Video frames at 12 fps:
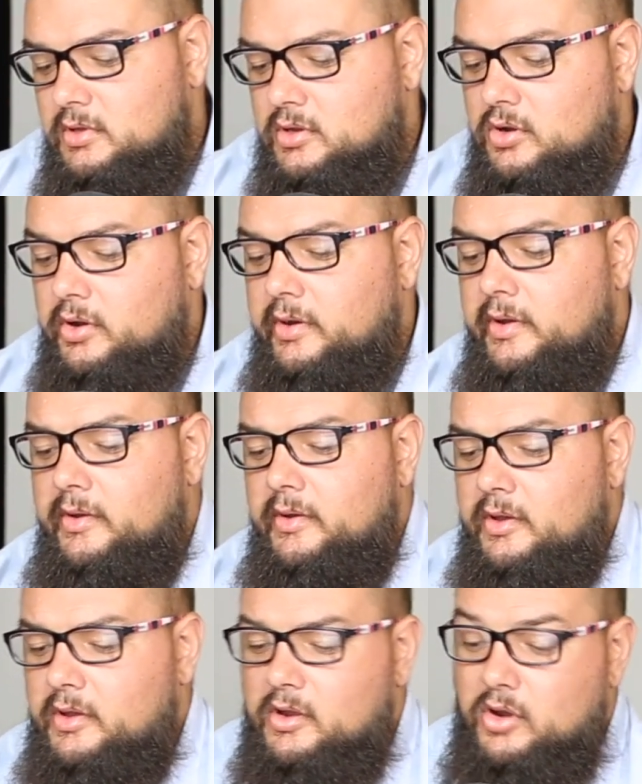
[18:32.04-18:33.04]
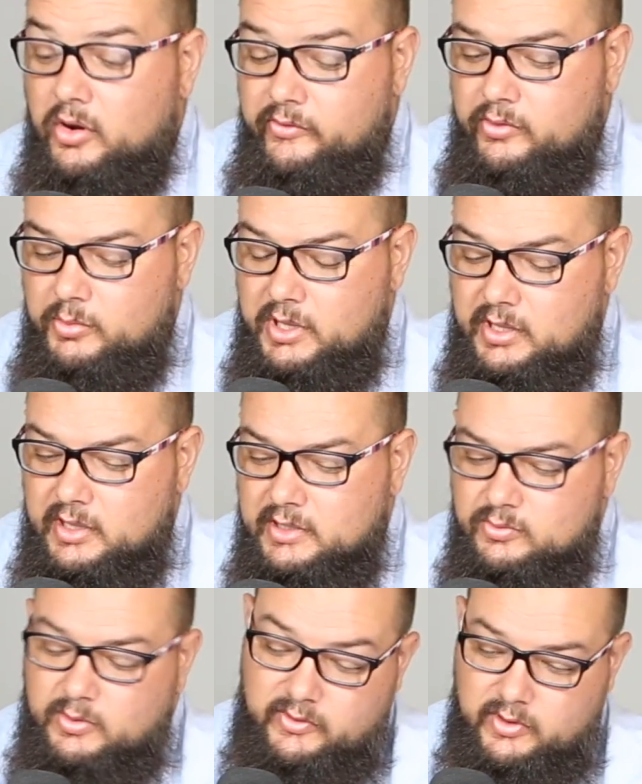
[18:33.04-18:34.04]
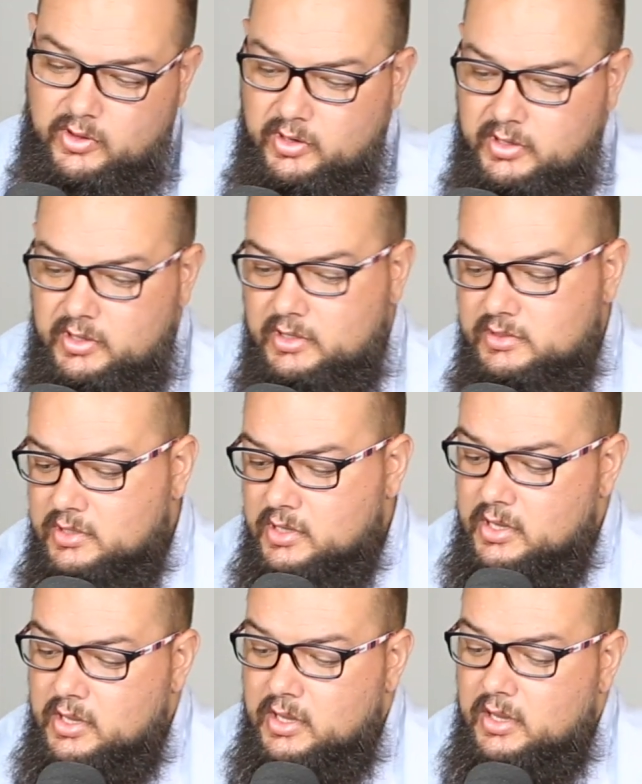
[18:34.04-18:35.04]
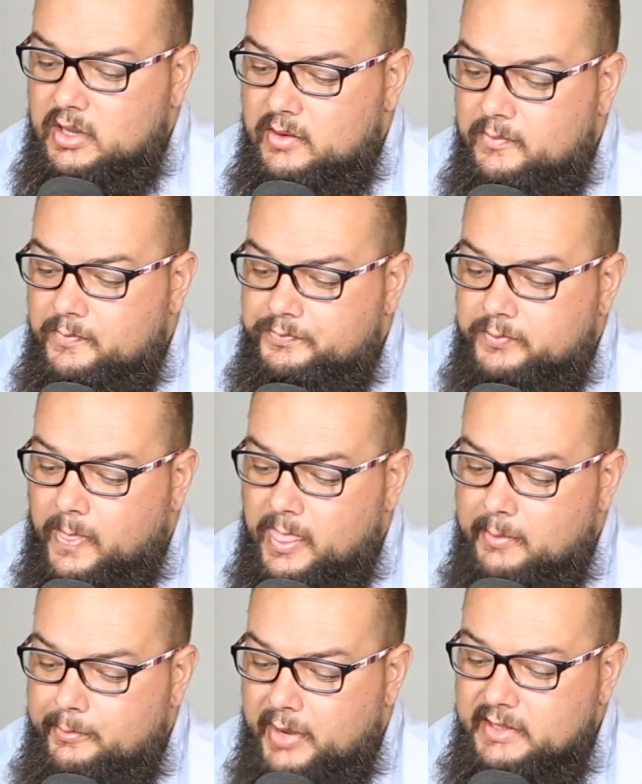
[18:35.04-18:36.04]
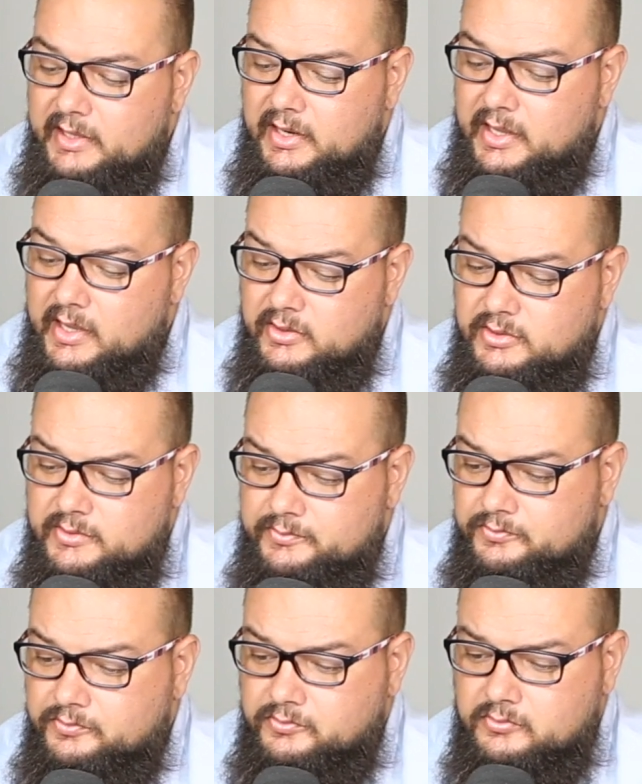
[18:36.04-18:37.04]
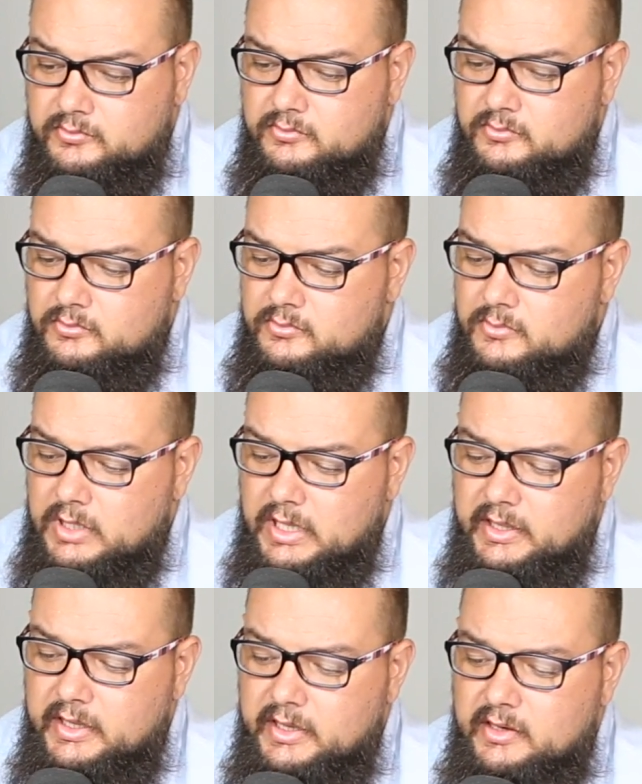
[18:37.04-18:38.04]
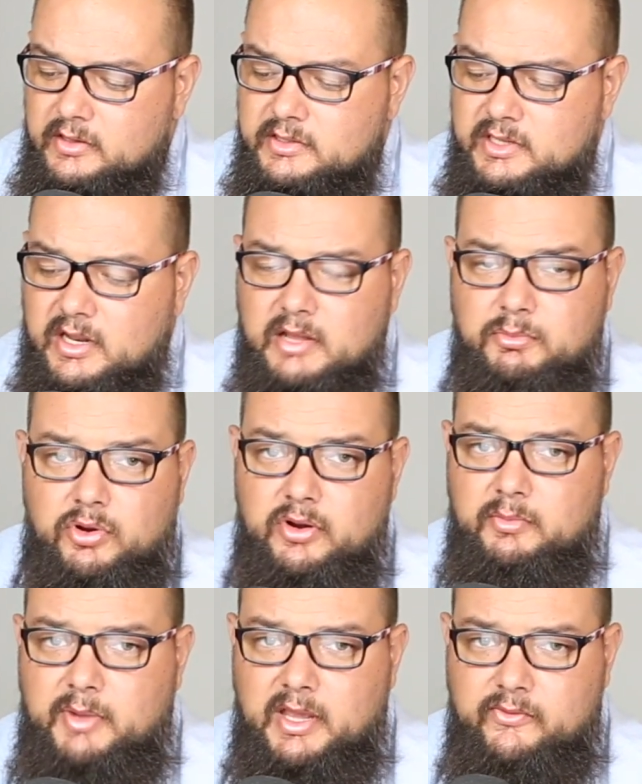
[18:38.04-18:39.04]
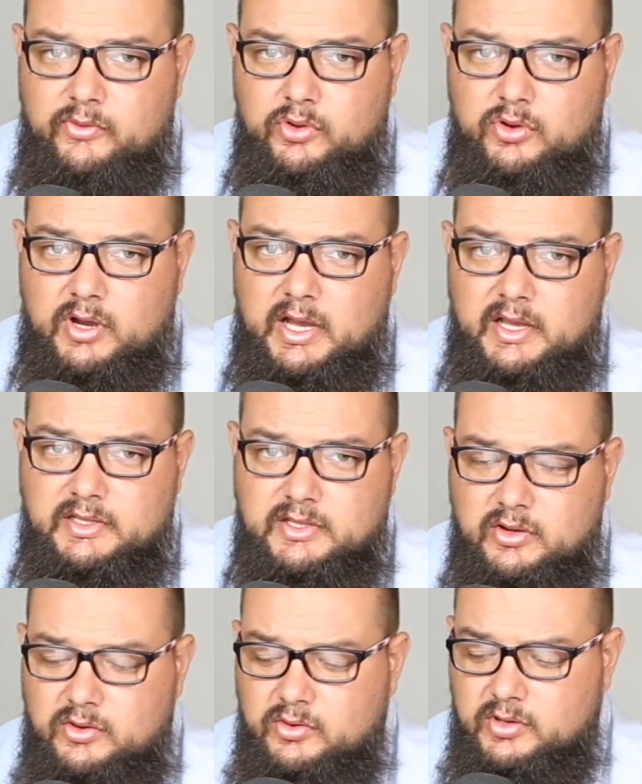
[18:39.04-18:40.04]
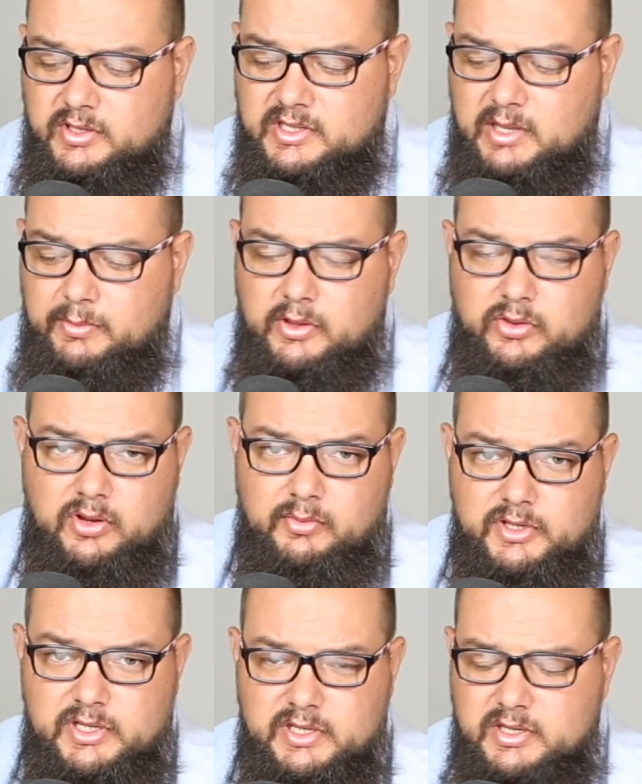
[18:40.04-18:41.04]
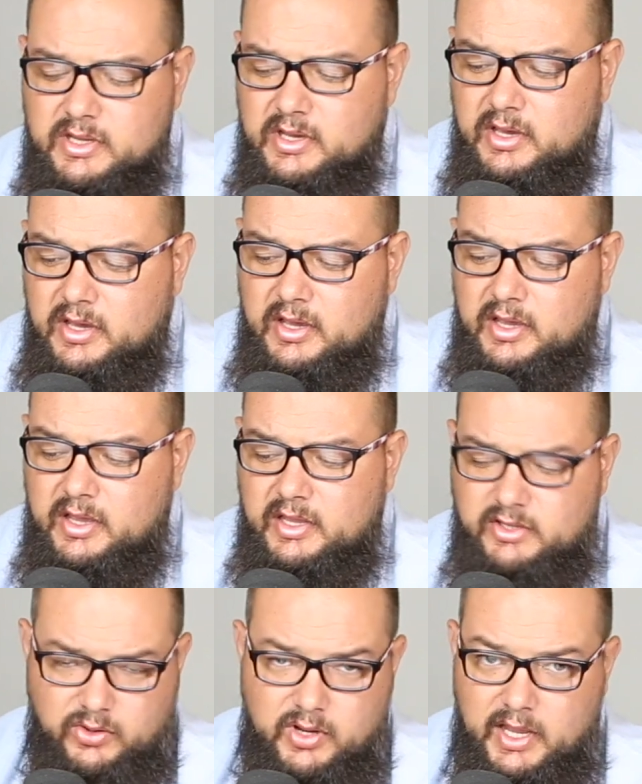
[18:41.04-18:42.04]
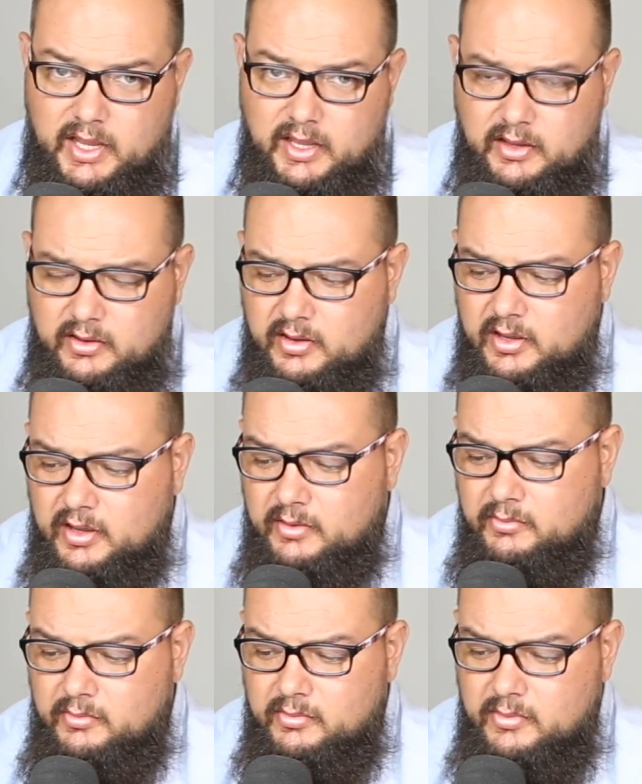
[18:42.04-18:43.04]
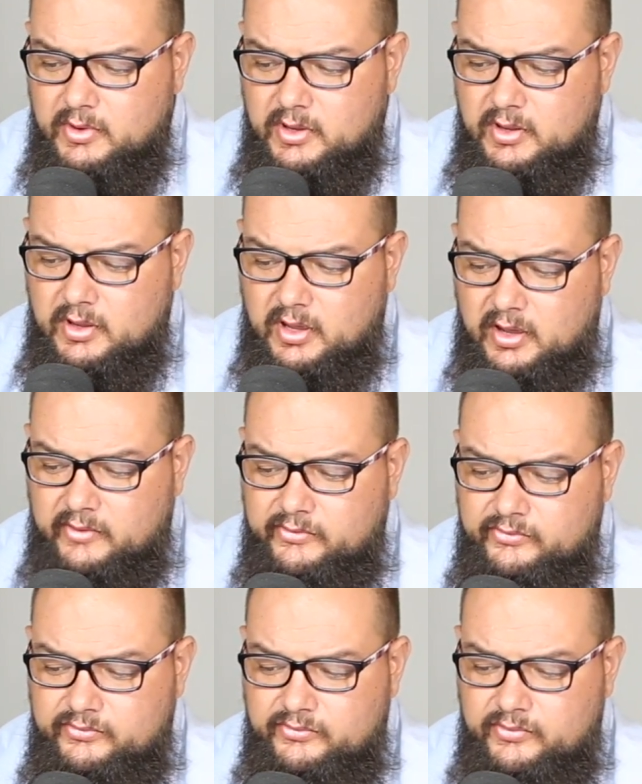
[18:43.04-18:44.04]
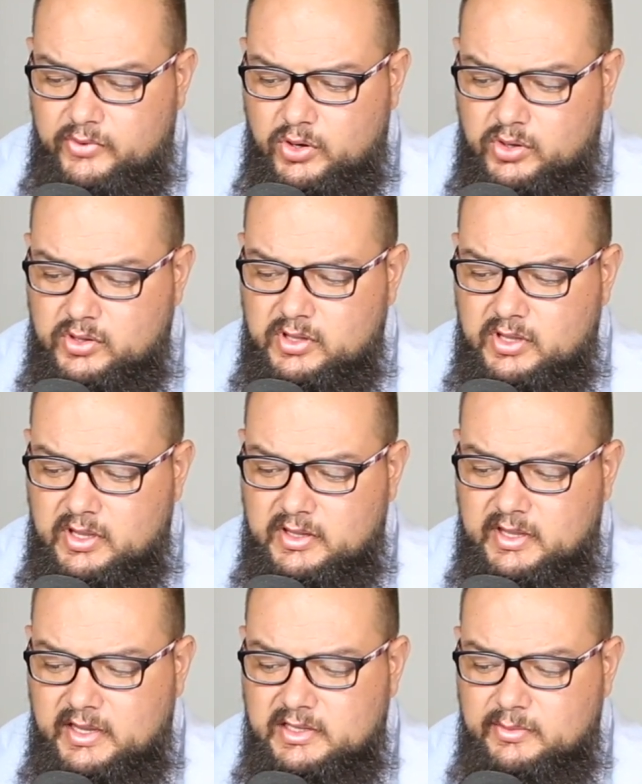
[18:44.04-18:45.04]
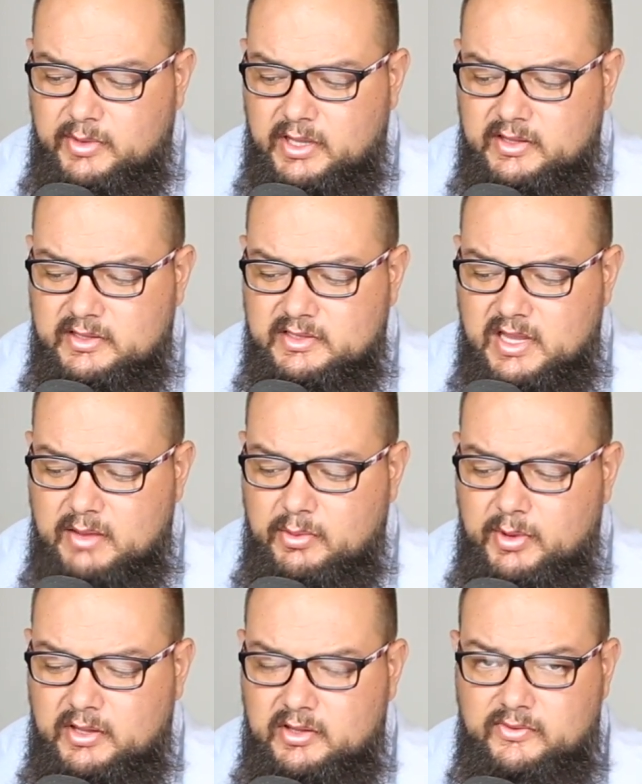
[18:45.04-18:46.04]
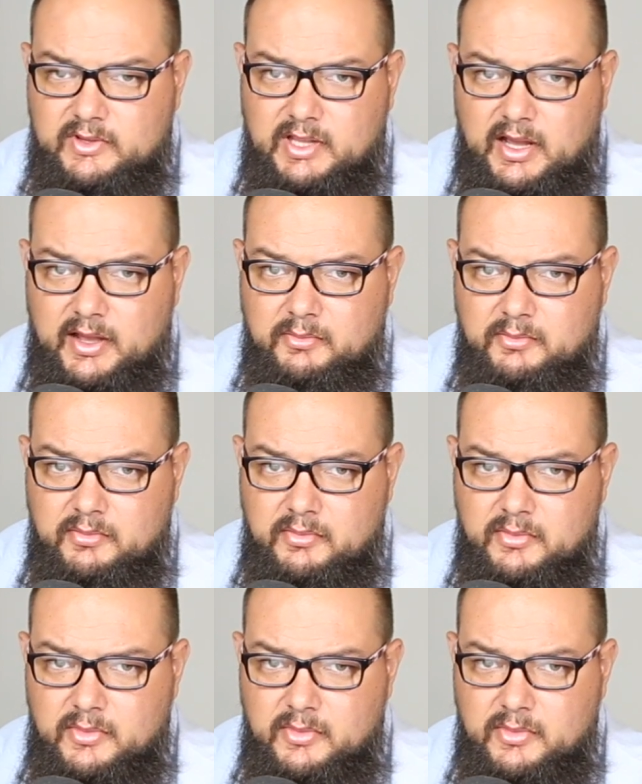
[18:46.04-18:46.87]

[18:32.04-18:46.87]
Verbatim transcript: a Con for me, that's one of the only things. Um, button layouts, the little slide bar at the back for your ISO and skipping through images is okay. Um, I've looked, it takes about the same amount of time